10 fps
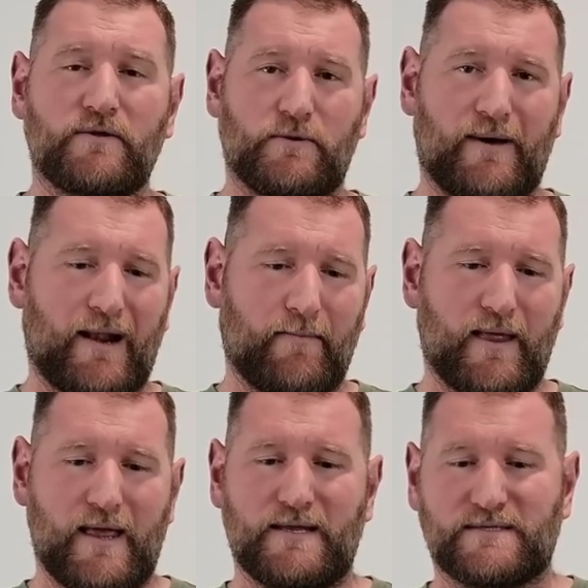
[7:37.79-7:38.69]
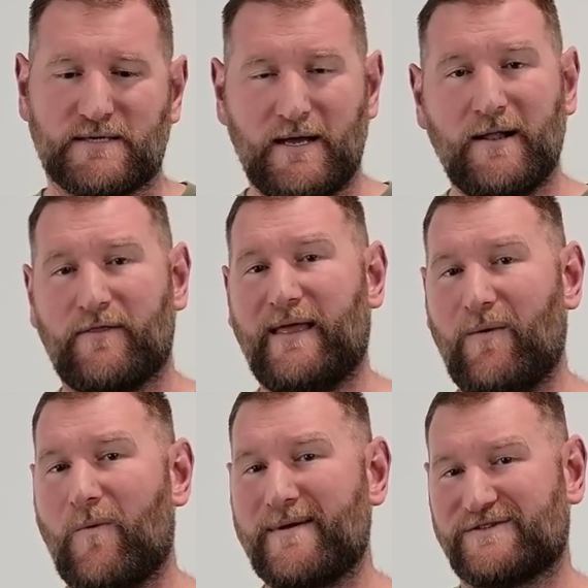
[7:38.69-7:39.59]
The bottom line is,
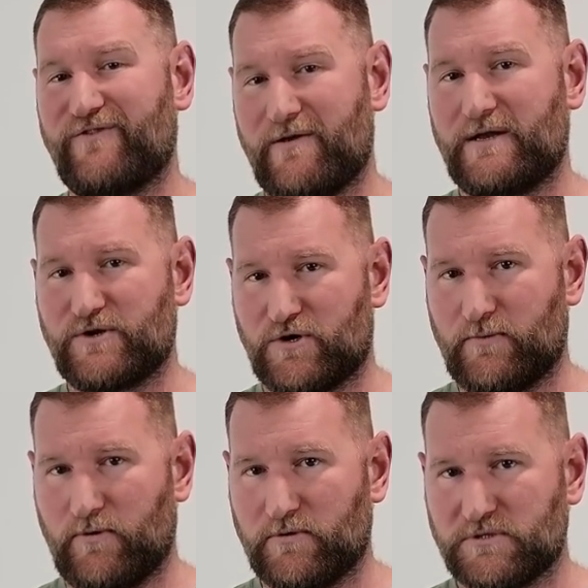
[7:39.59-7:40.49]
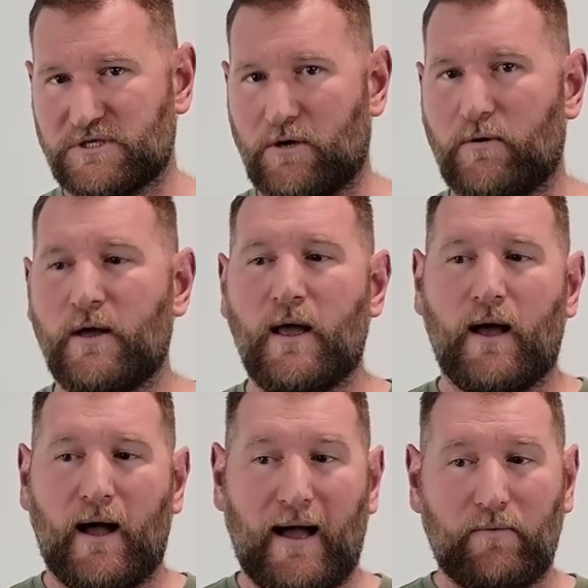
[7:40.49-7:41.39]
that one is very durable. So
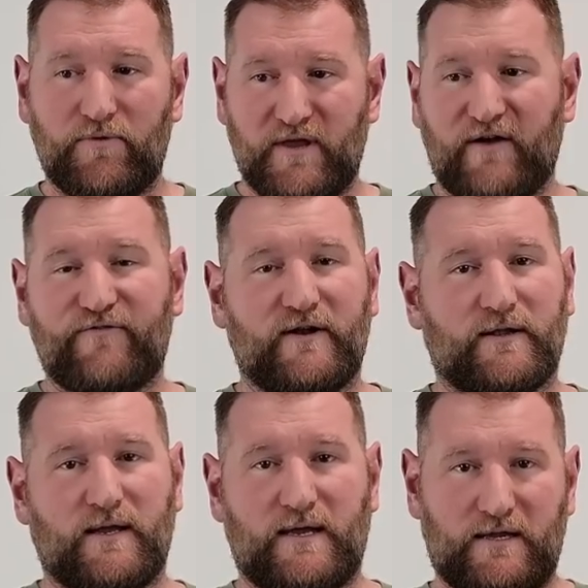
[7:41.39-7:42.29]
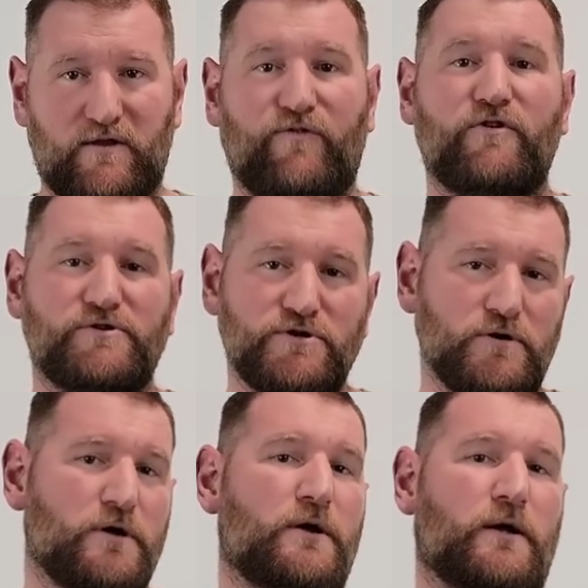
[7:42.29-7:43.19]
I would definitely, in the future,
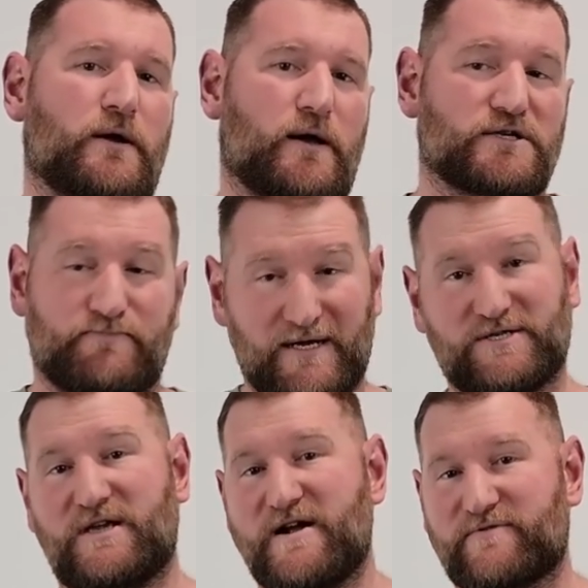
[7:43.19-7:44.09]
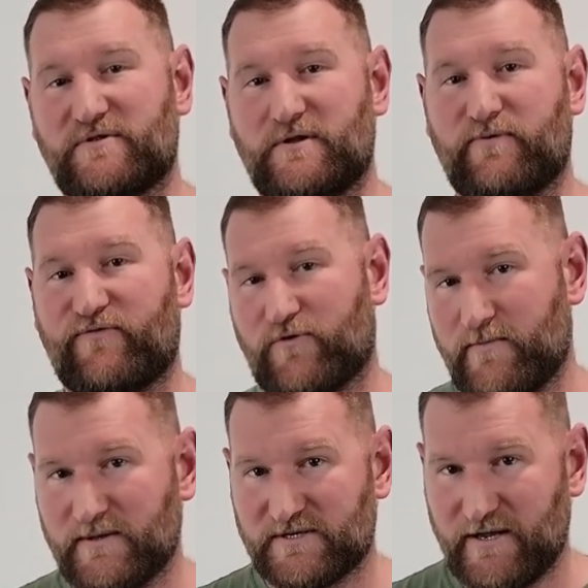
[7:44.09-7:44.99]
especially after the
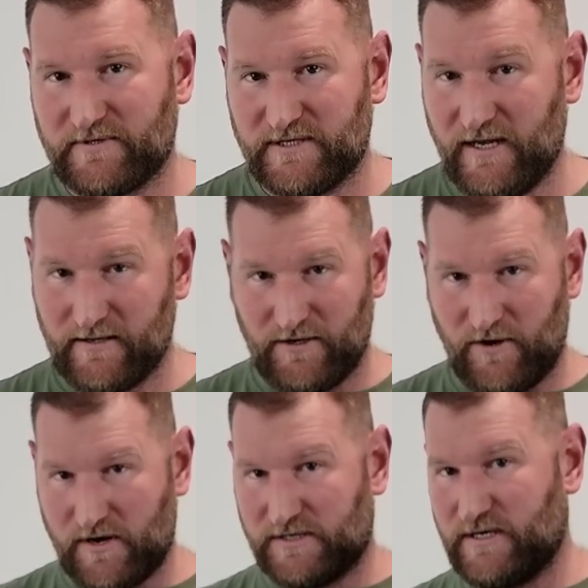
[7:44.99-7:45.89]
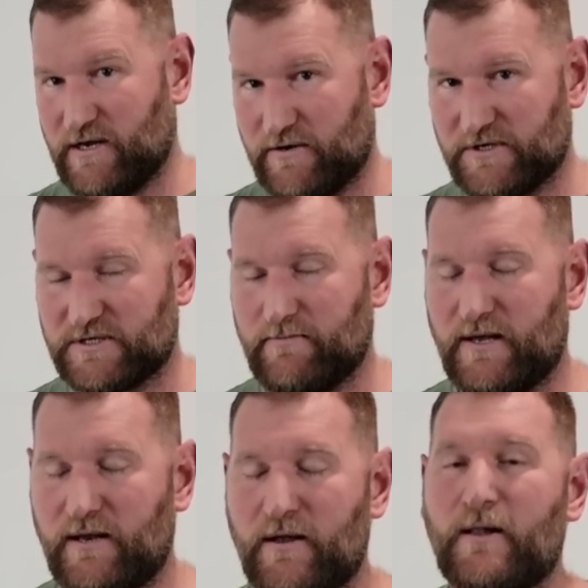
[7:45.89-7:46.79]
performance that I've seen, and you're going to see here in just a
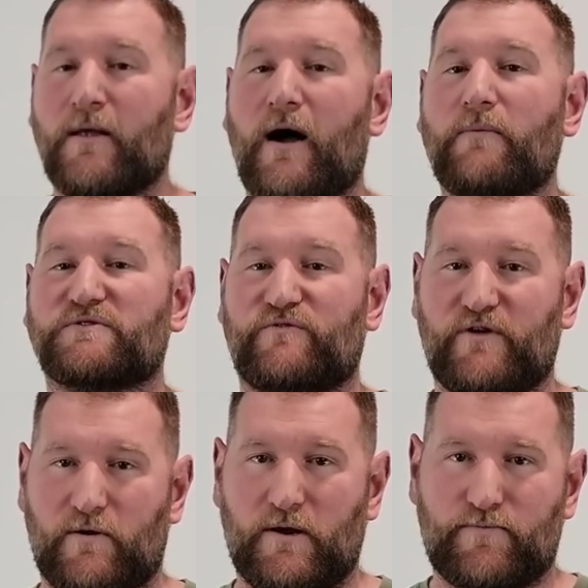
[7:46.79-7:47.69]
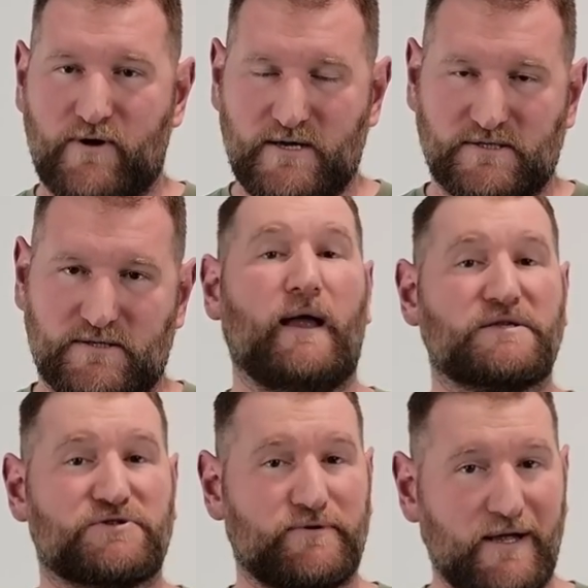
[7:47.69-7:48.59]
minute, I was very impressed. And
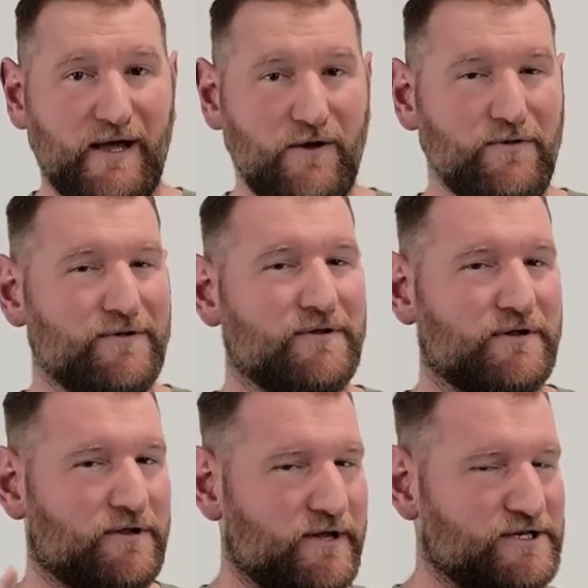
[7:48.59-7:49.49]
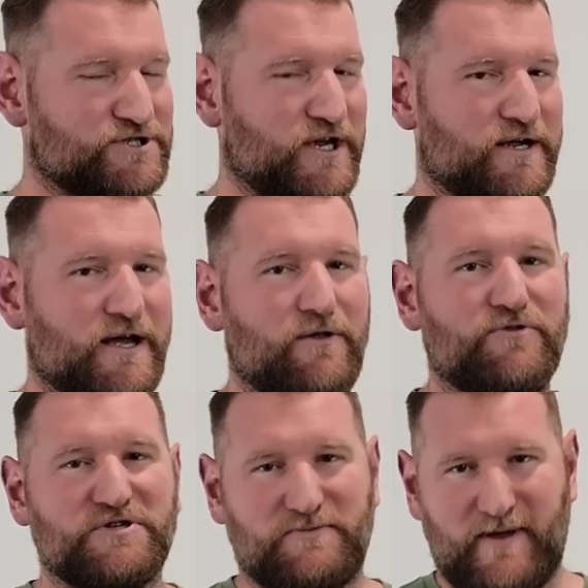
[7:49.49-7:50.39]
so now, let's check out
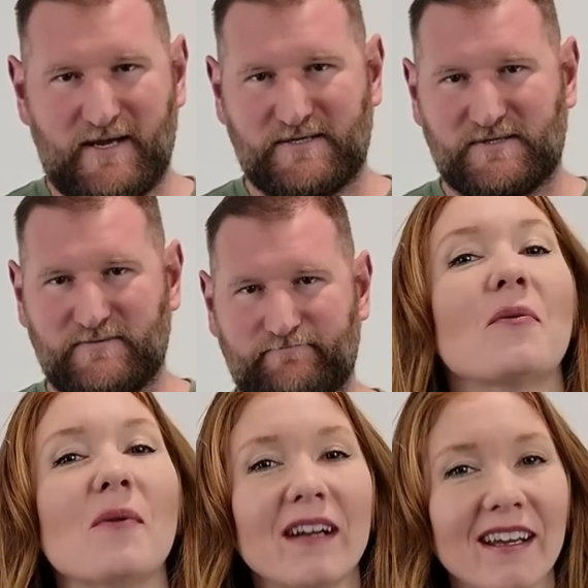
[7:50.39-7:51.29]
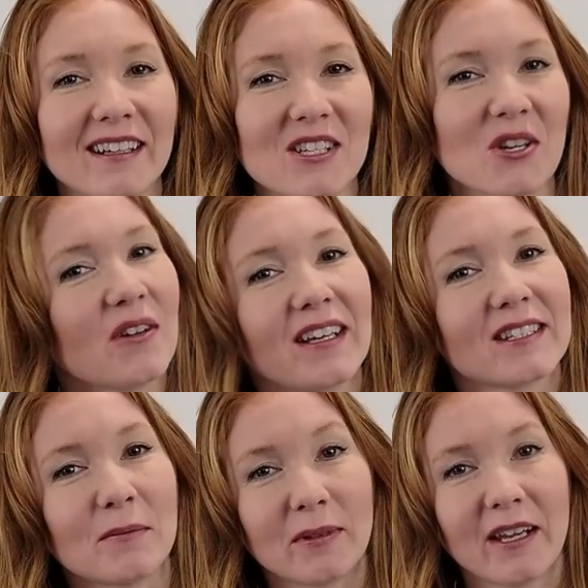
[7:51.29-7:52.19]
the specs. We're not going to show you guys
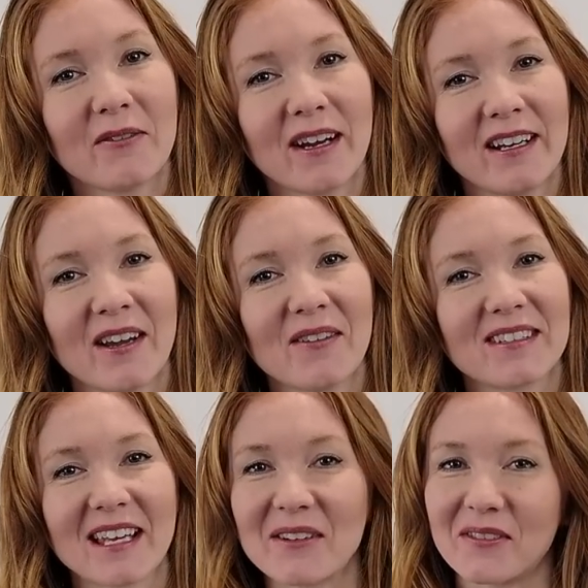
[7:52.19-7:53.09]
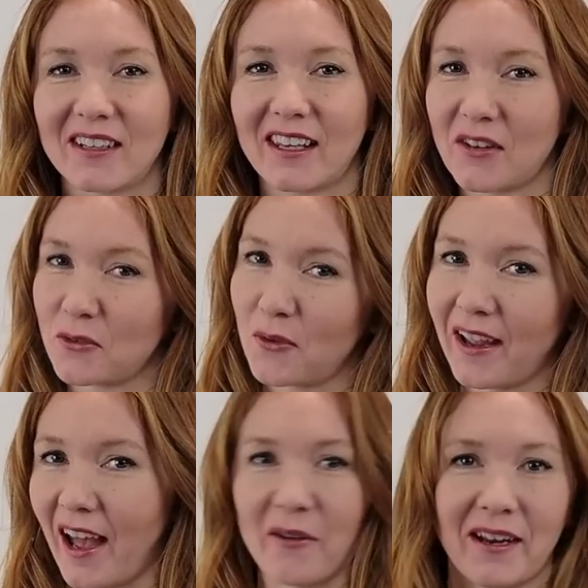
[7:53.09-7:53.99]
the plate right now because I don't want to give away
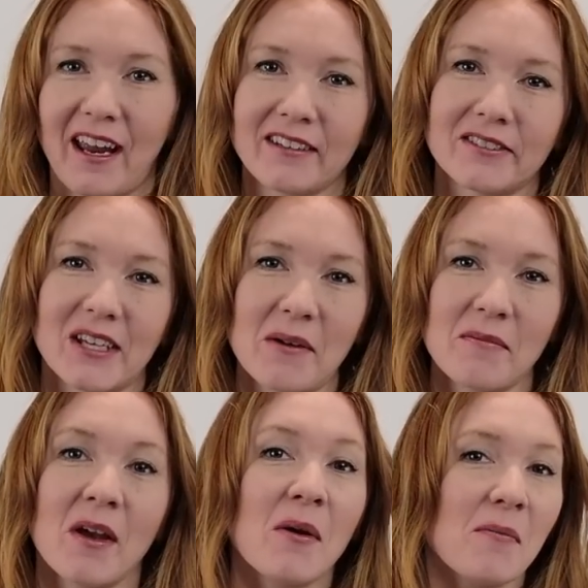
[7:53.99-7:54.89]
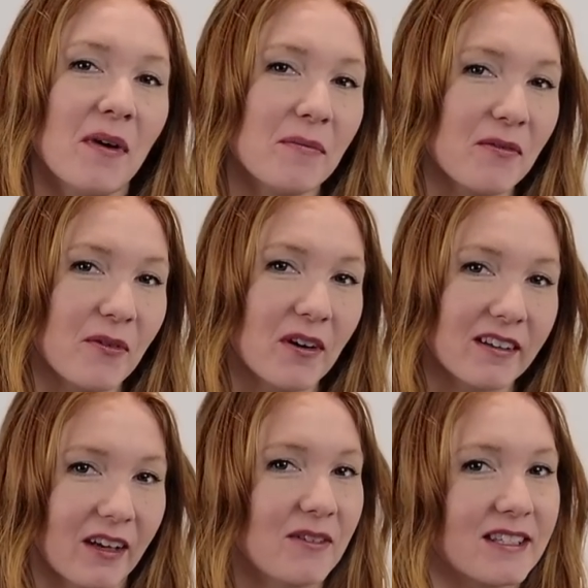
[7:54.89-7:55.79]
how it handled up. But before,
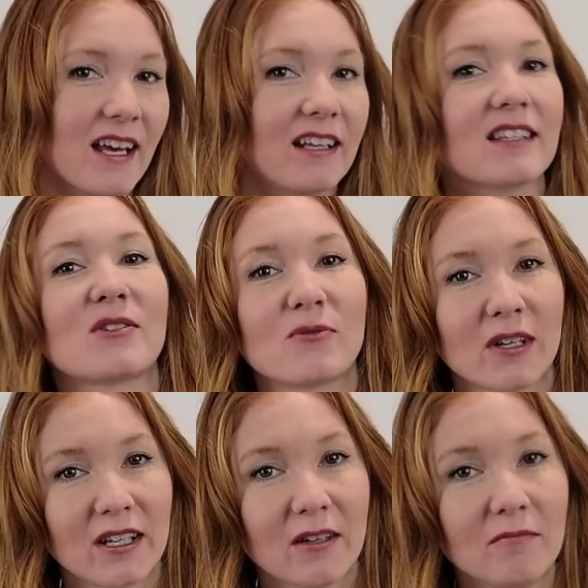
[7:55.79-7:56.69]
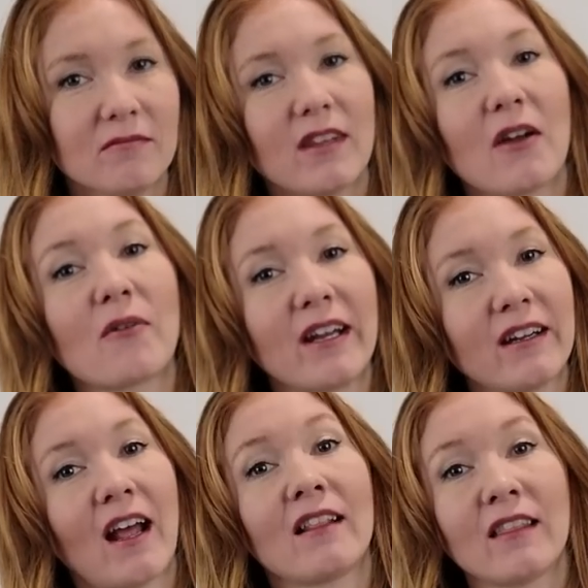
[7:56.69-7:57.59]
like we said, it's duritium. They rate it
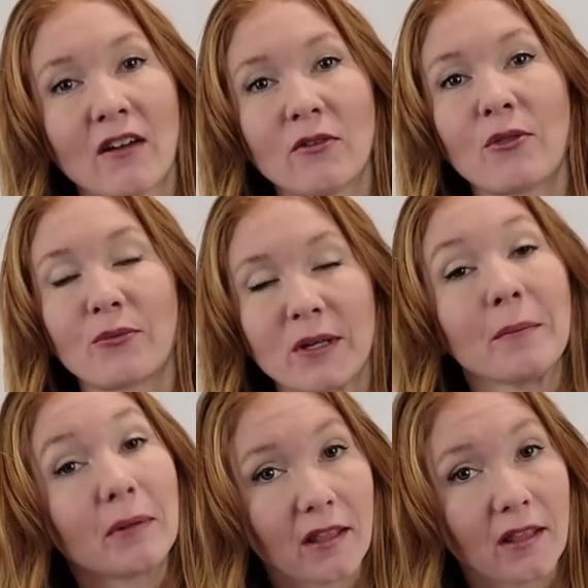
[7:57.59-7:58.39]
at level 3+.